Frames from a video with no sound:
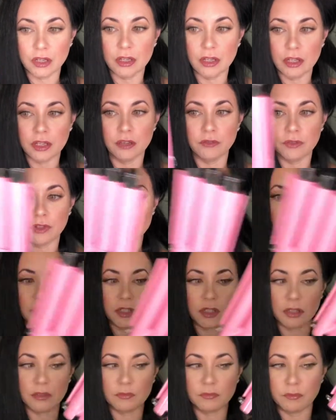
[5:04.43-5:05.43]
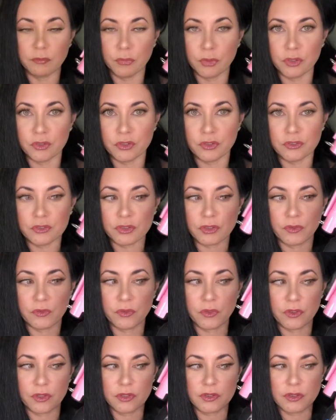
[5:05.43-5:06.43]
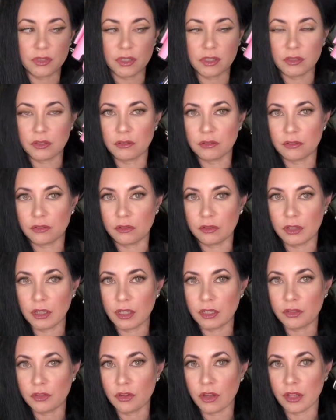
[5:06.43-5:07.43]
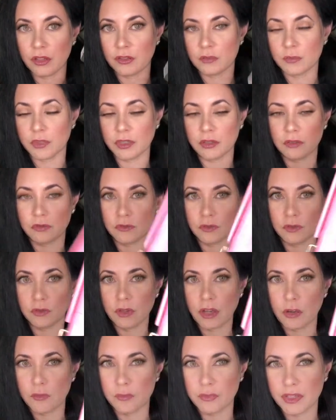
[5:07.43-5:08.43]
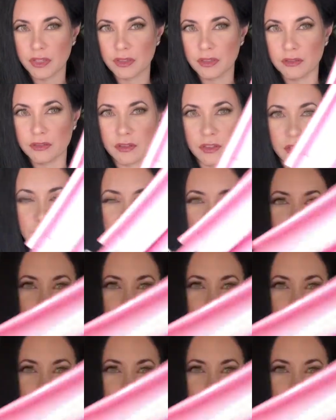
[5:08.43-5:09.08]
eventually burn yourself with this thing. Like, you have to be careful. Look how big this thing is.